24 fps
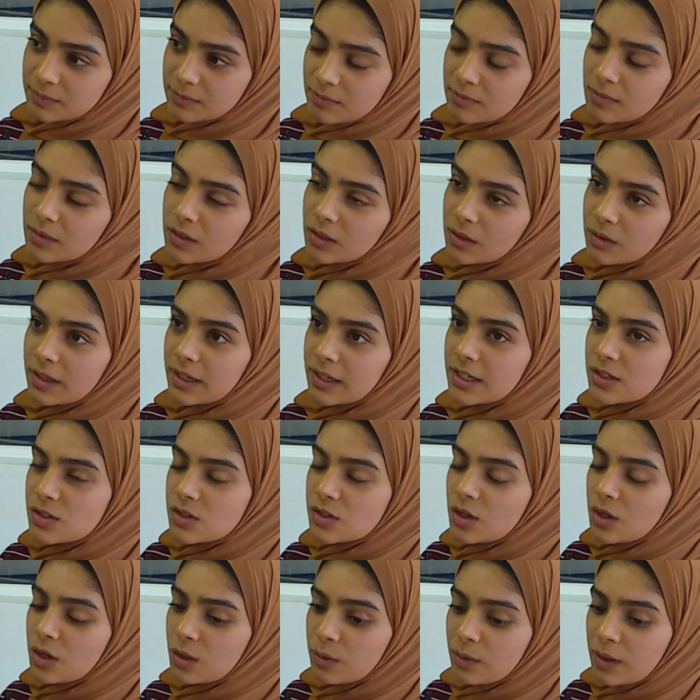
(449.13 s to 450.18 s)
Okay,
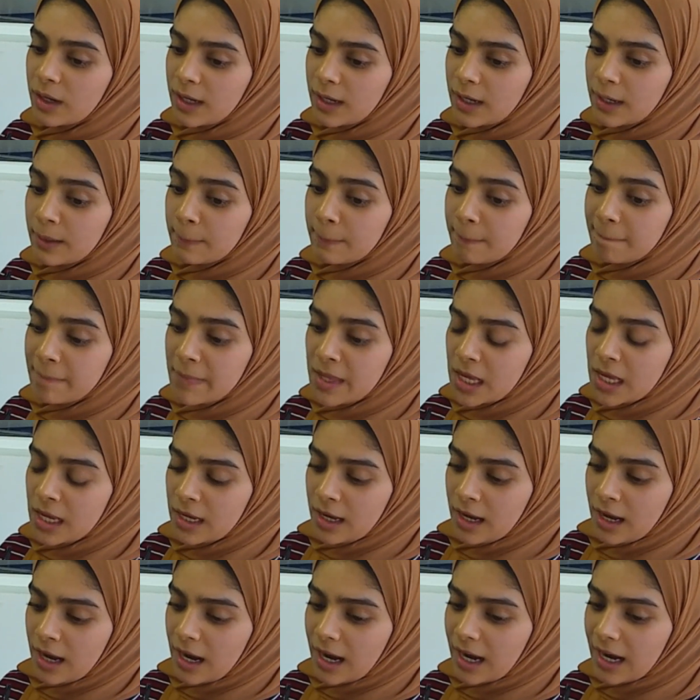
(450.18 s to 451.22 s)
so
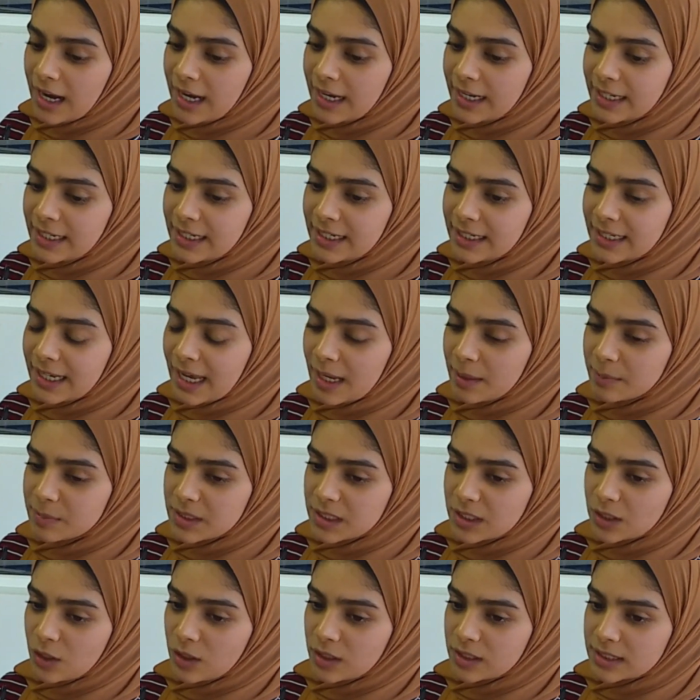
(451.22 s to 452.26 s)
I kept
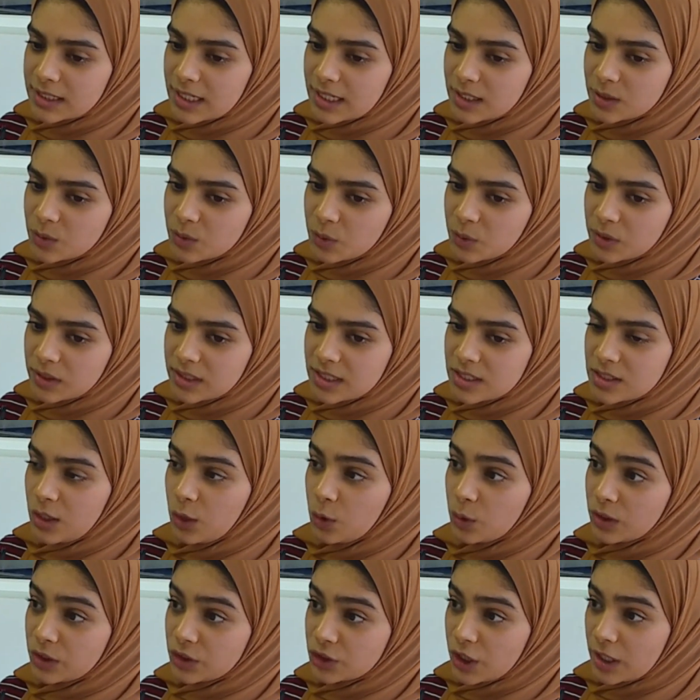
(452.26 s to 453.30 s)
in contact with this
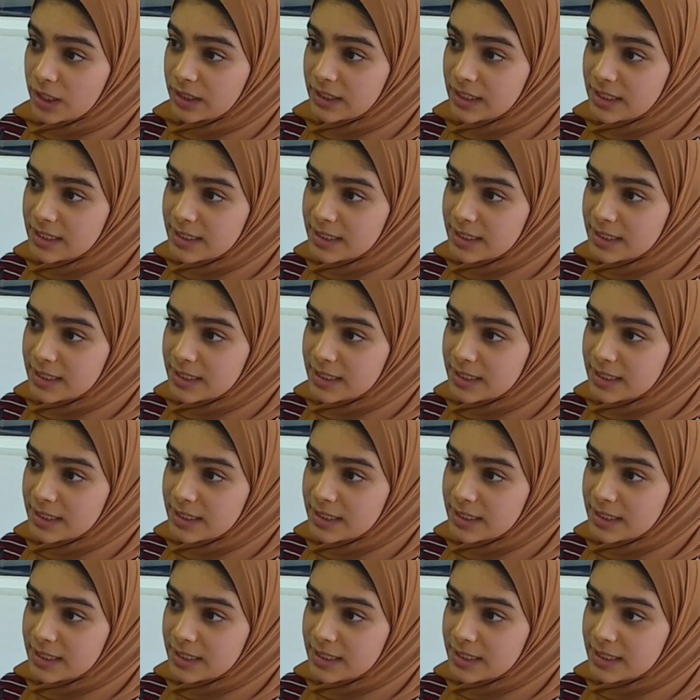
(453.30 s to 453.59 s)
local journalist.